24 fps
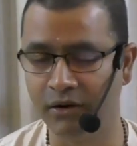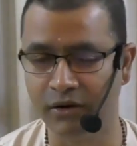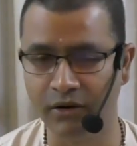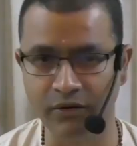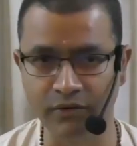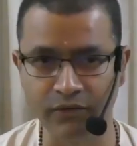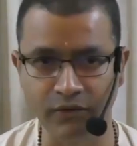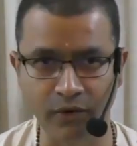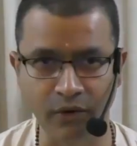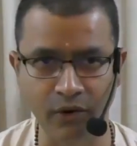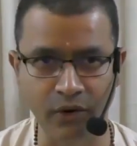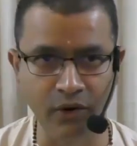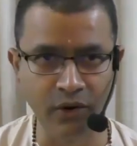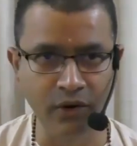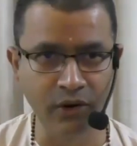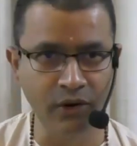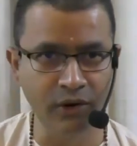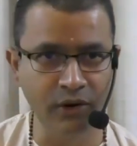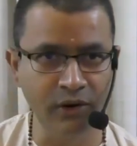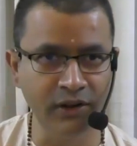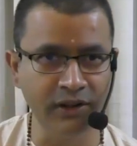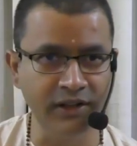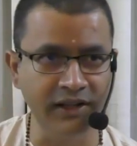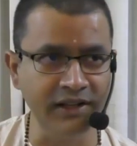Of
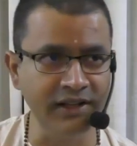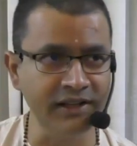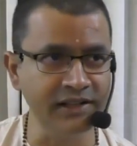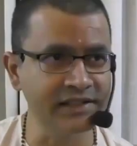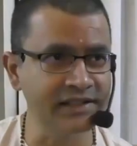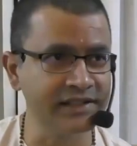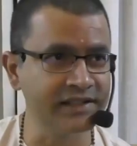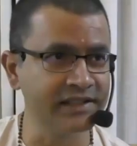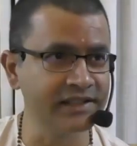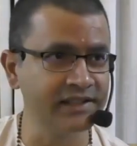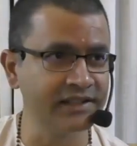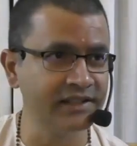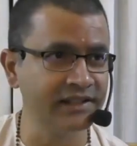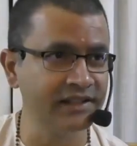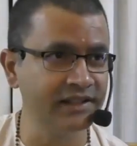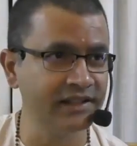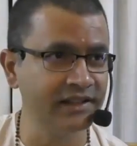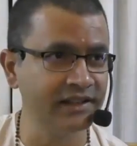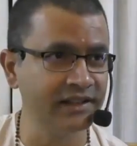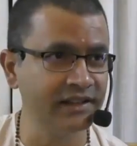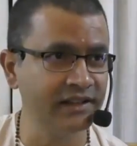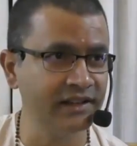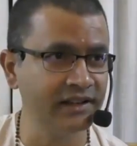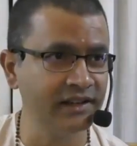all this,
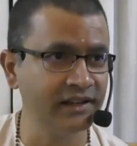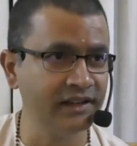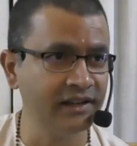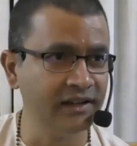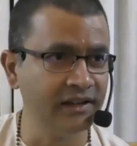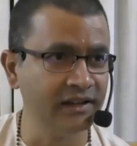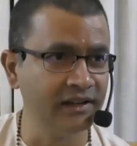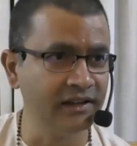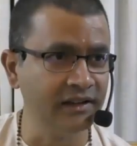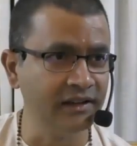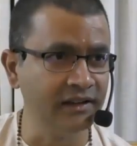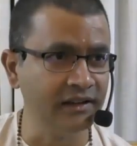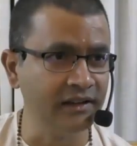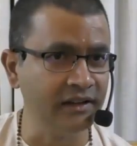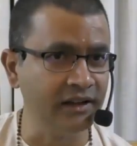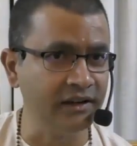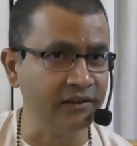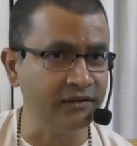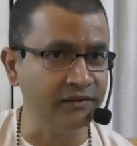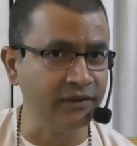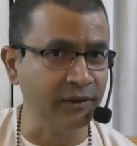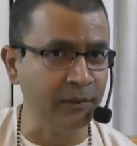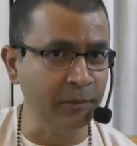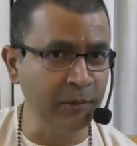that
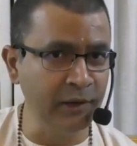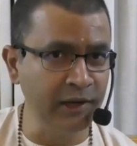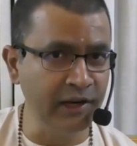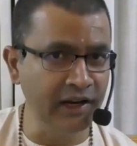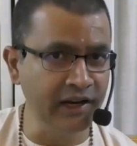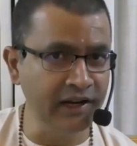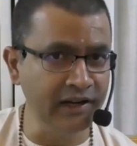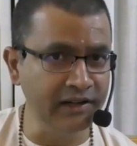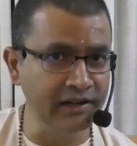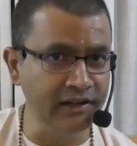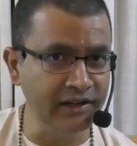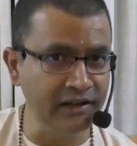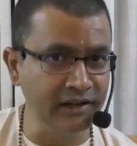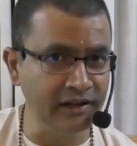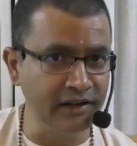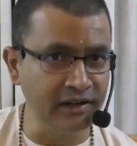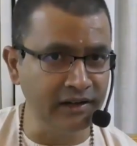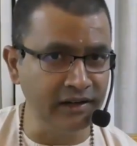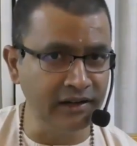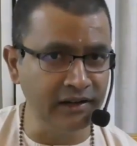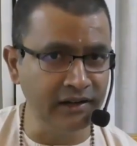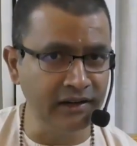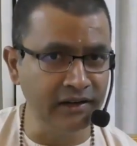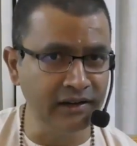feminine
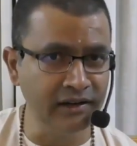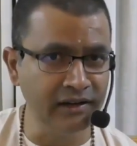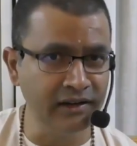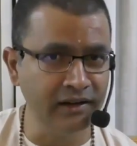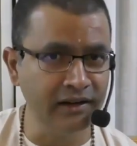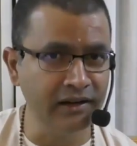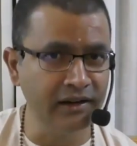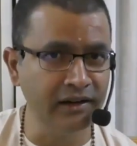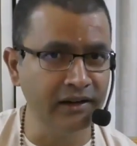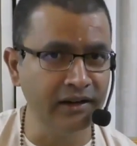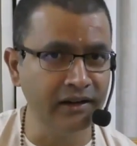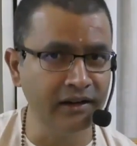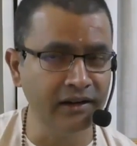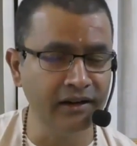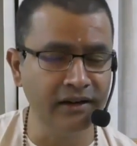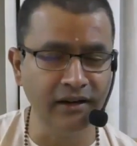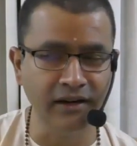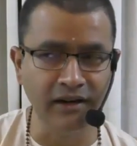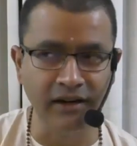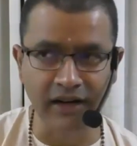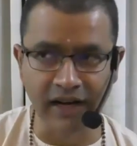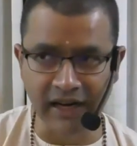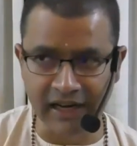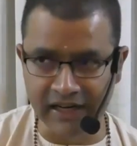
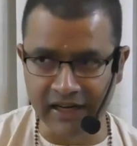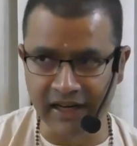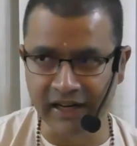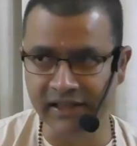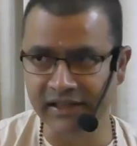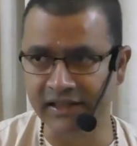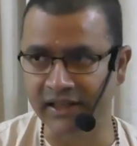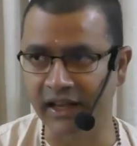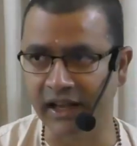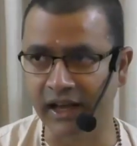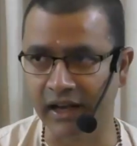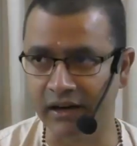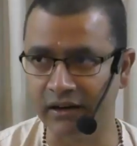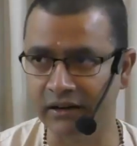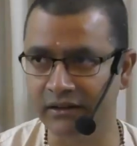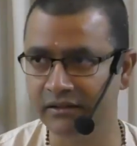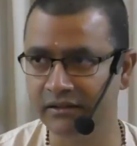deities they are.